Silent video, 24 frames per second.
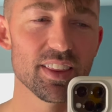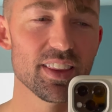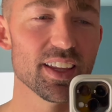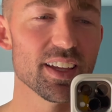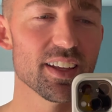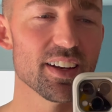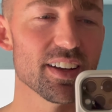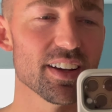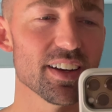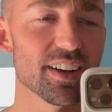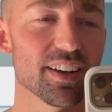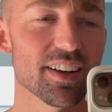that
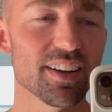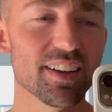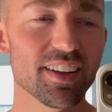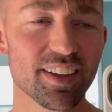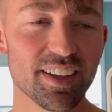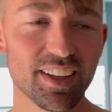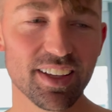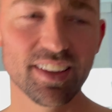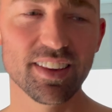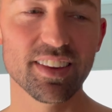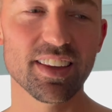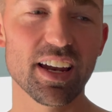uh,
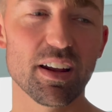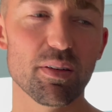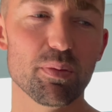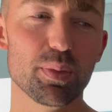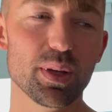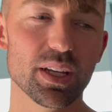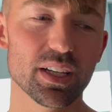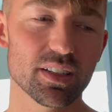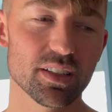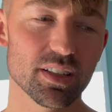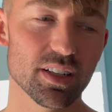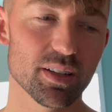that I
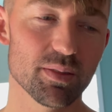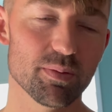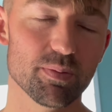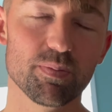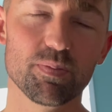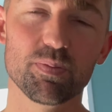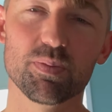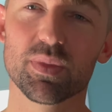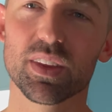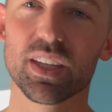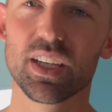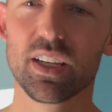picked up.
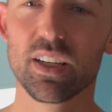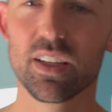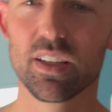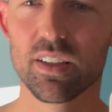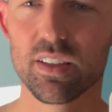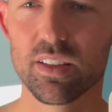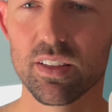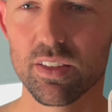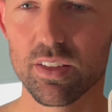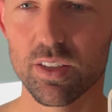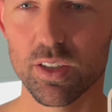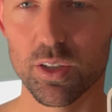
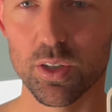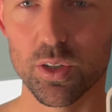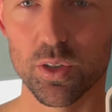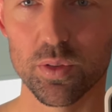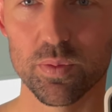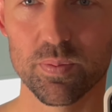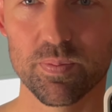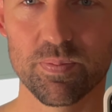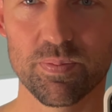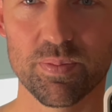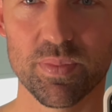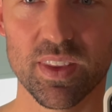So
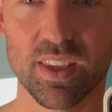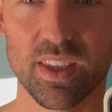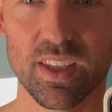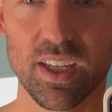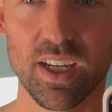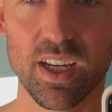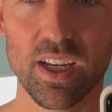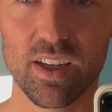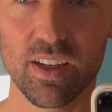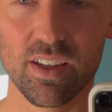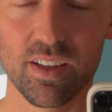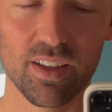
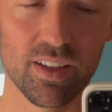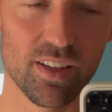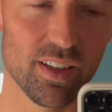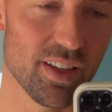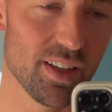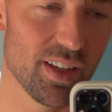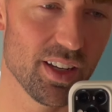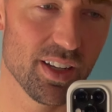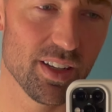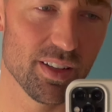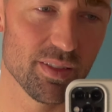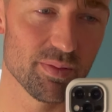yeah,
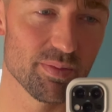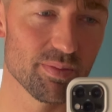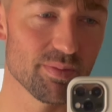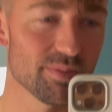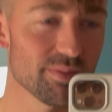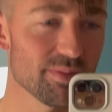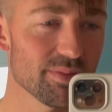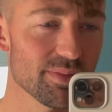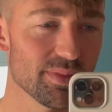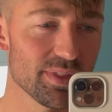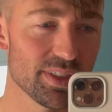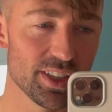um,
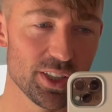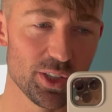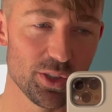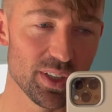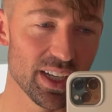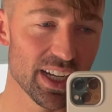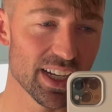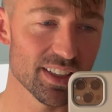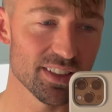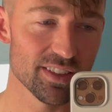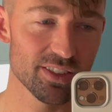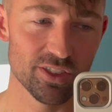see you
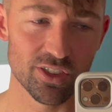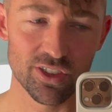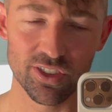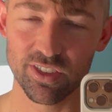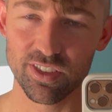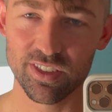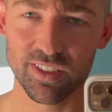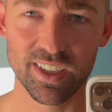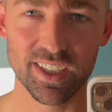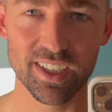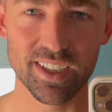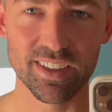guys in just a
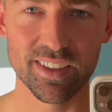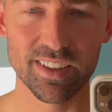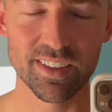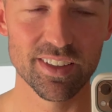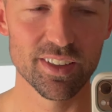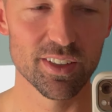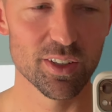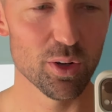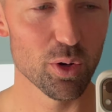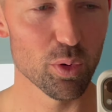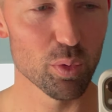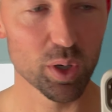second.
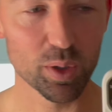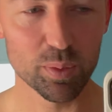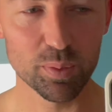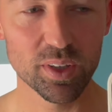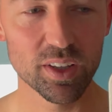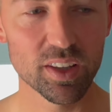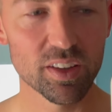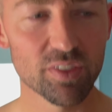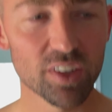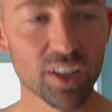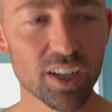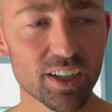Welcome to
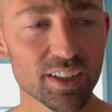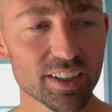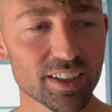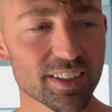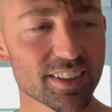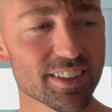the vlog.